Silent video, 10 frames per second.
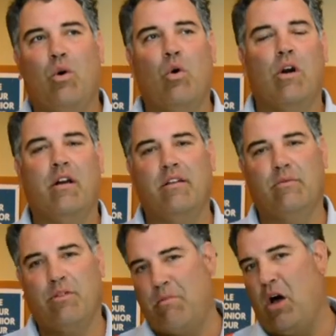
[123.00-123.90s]

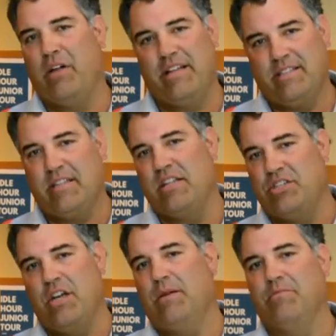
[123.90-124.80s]
or when the ball hits it,
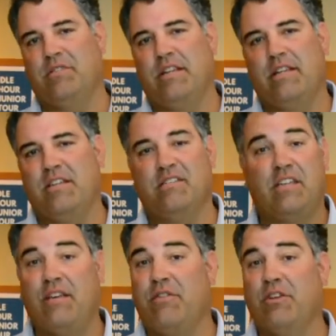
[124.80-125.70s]
it jumps and it
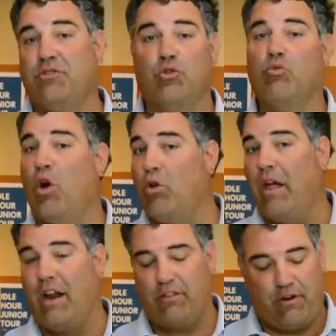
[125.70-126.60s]
doesn't give you a true
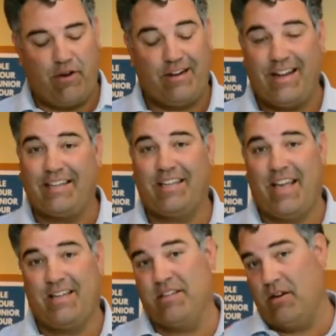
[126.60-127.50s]
roll out on the green. Not
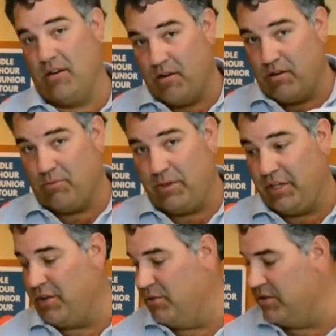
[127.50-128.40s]
the case here.
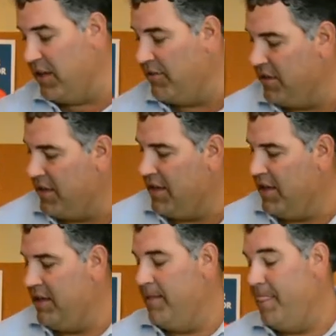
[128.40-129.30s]
Really cool stuff.
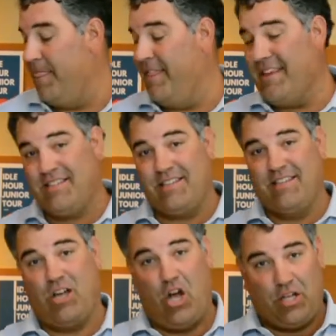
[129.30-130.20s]
This
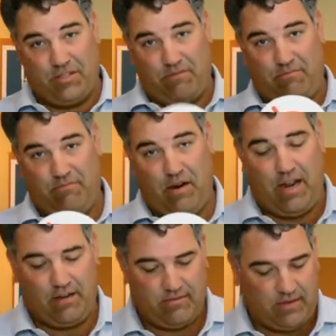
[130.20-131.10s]
is awesome,
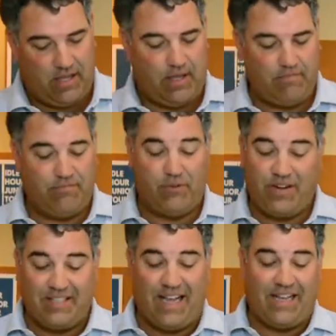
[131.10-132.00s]
right?
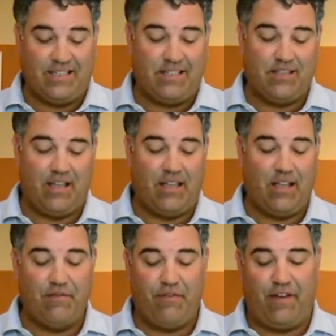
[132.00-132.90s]
3 sizes. I
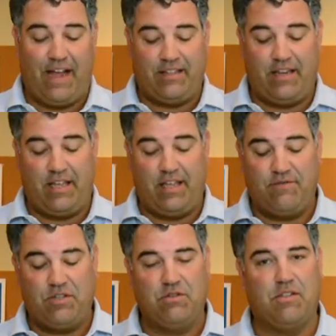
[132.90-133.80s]
love the fact that it
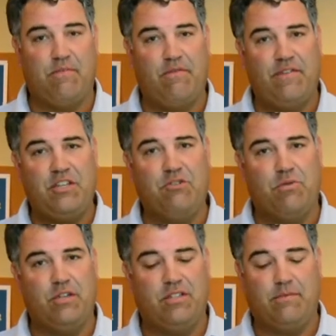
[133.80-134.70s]
gives you some
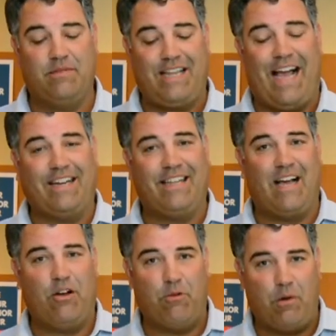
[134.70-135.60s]
visual and some
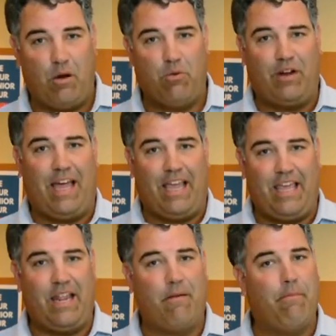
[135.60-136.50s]
tactile. The ball will kind of
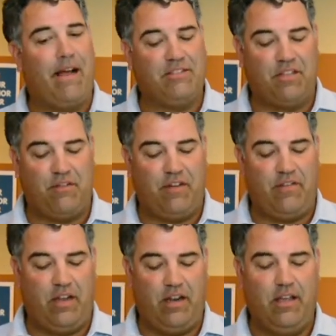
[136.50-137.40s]
hit it and bounce off
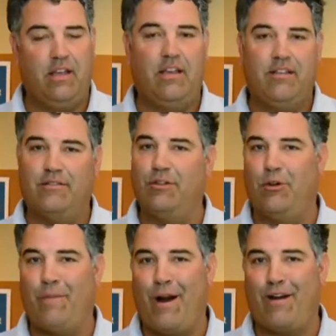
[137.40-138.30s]
of it.
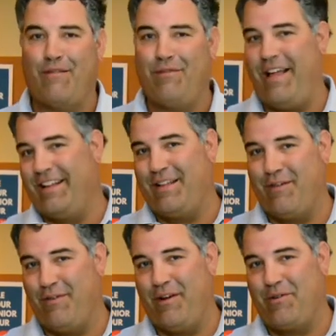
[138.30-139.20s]
Little American flag
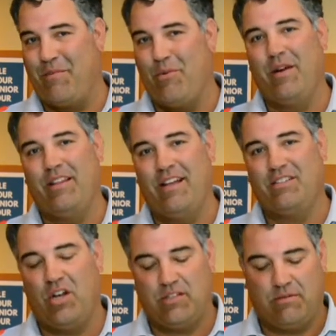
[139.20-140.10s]
there for entry point.
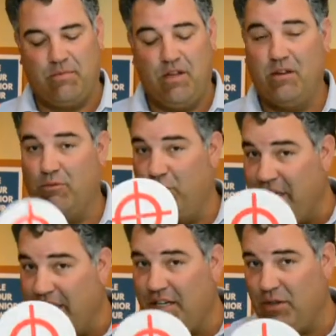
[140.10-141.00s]
That's awesome.
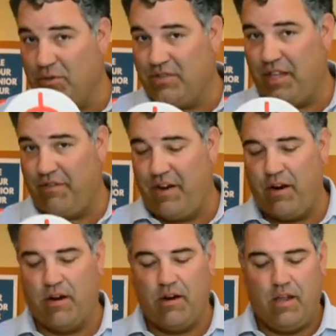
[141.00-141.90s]
Really cool stuff
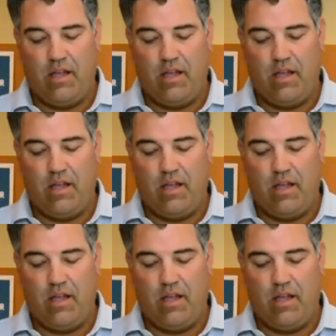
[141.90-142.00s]
here.